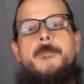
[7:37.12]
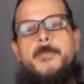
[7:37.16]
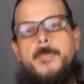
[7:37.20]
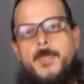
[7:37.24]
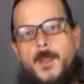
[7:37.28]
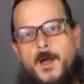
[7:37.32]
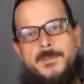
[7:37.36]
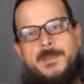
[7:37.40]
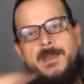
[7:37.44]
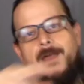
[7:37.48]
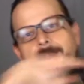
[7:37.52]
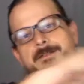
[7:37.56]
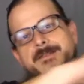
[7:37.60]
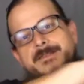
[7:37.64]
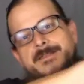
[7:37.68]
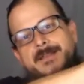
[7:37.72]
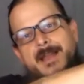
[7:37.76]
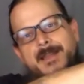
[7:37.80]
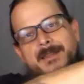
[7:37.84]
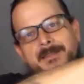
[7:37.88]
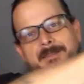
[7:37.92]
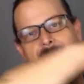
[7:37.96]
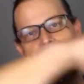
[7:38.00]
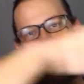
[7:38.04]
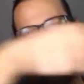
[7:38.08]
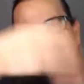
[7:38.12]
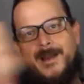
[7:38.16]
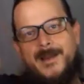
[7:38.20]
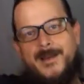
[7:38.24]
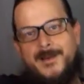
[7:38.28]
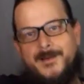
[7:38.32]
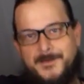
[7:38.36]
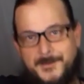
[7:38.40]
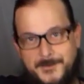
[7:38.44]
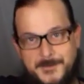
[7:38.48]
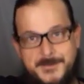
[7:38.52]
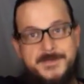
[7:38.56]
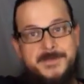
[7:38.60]
On the other side of the
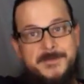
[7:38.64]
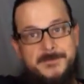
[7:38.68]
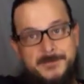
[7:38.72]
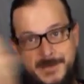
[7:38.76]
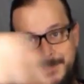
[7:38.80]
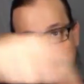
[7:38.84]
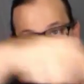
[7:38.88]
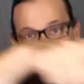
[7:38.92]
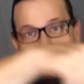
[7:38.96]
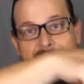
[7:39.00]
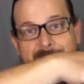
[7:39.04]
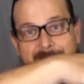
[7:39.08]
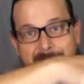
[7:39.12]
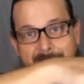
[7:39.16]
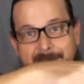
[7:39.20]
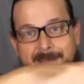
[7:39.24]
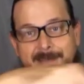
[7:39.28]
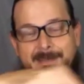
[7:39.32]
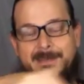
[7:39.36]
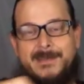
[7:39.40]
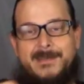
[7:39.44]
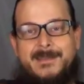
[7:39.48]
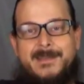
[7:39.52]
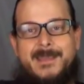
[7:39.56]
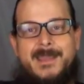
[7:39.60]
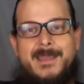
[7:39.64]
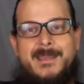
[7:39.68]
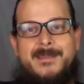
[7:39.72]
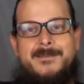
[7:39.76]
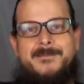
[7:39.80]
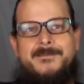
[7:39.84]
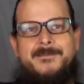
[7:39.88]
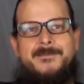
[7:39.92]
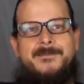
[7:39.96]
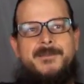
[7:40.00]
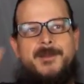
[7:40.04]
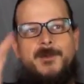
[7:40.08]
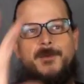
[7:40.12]
fire, there was some people sitting,
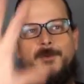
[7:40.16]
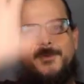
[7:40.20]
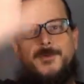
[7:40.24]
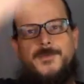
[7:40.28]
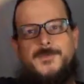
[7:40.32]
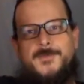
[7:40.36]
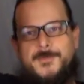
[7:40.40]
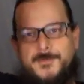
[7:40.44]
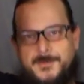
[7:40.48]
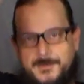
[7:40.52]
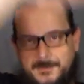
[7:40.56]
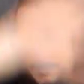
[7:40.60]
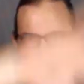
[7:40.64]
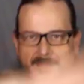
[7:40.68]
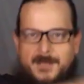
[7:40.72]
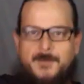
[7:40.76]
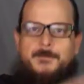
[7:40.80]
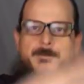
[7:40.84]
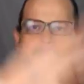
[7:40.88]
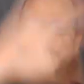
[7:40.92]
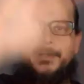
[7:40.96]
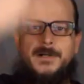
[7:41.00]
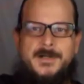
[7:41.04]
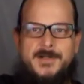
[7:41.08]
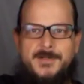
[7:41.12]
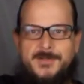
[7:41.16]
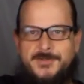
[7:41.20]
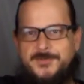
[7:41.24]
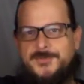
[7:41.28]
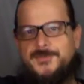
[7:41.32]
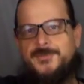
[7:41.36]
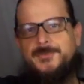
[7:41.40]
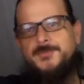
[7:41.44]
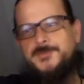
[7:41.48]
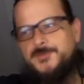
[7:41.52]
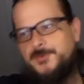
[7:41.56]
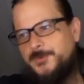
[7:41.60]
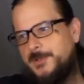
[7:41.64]
and there was a
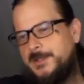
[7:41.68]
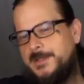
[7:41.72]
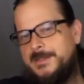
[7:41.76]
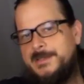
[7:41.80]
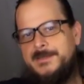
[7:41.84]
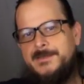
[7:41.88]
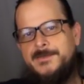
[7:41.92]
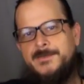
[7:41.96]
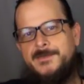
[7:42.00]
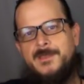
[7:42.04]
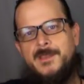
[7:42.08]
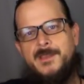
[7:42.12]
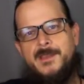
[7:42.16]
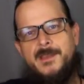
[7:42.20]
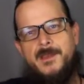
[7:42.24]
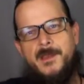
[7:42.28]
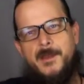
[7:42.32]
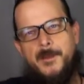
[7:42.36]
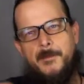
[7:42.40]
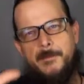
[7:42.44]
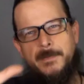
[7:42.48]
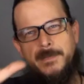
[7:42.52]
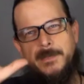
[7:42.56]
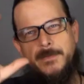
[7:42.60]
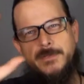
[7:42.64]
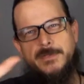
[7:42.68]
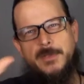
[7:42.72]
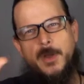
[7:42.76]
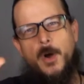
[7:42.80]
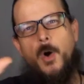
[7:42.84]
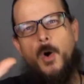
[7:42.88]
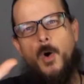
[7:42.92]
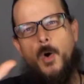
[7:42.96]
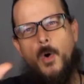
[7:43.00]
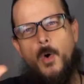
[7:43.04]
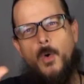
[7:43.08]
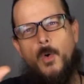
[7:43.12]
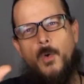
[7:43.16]
bush, some trees, but there was a
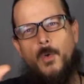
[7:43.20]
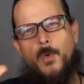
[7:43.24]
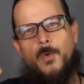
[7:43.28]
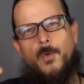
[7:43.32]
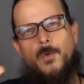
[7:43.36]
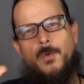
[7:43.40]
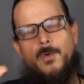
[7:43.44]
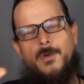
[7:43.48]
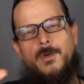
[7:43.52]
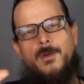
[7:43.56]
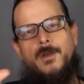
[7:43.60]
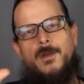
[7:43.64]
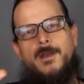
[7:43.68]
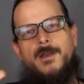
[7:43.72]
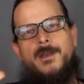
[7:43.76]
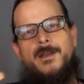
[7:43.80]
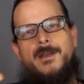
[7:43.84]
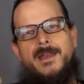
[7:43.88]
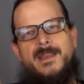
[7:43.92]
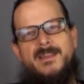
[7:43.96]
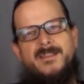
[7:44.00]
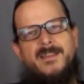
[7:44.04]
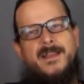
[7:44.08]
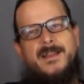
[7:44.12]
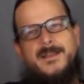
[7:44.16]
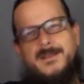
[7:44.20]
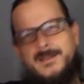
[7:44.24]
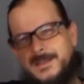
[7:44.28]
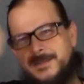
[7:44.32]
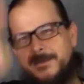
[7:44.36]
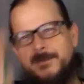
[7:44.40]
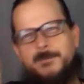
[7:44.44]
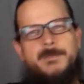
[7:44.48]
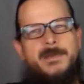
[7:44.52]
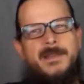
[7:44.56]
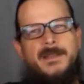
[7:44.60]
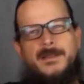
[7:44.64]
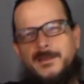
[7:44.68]
hole, in
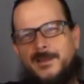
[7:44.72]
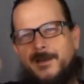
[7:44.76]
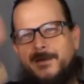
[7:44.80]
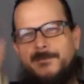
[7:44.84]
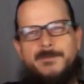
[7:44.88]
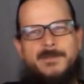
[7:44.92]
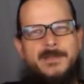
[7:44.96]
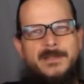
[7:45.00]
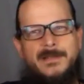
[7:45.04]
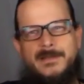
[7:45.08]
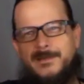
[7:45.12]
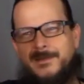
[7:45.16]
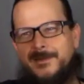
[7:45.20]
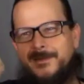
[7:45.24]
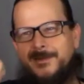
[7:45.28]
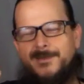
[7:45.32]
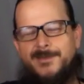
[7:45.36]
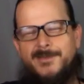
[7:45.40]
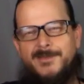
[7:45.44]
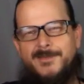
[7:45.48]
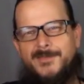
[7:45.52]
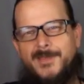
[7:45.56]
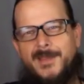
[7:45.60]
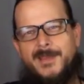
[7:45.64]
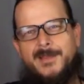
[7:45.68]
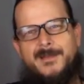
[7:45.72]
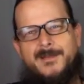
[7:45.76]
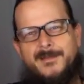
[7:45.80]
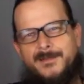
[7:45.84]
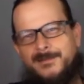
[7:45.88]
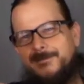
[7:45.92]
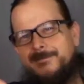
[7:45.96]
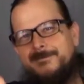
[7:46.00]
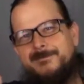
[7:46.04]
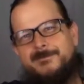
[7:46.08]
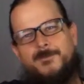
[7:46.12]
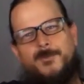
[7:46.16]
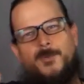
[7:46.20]
the middle of it, just
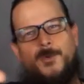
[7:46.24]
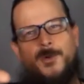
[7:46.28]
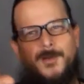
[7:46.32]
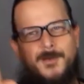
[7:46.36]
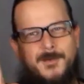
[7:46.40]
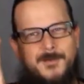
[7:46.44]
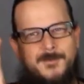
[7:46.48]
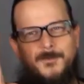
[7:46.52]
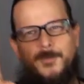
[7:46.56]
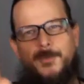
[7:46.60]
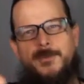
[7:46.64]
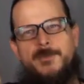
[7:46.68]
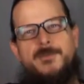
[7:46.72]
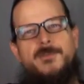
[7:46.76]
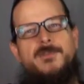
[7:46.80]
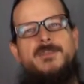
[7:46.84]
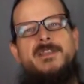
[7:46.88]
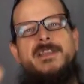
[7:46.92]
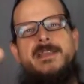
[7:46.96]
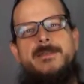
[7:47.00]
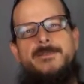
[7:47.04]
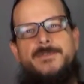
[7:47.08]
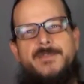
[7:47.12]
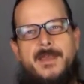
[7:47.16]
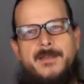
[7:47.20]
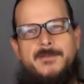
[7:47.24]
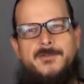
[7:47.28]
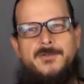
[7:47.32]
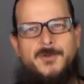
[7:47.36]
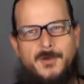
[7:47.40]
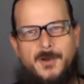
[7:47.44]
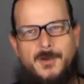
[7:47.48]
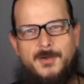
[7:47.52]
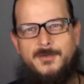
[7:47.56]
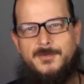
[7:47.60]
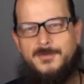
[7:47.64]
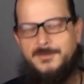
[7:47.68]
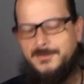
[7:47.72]
where the leaves hadn't
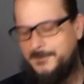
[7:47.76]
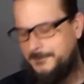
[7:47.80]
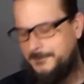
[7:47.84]
grown.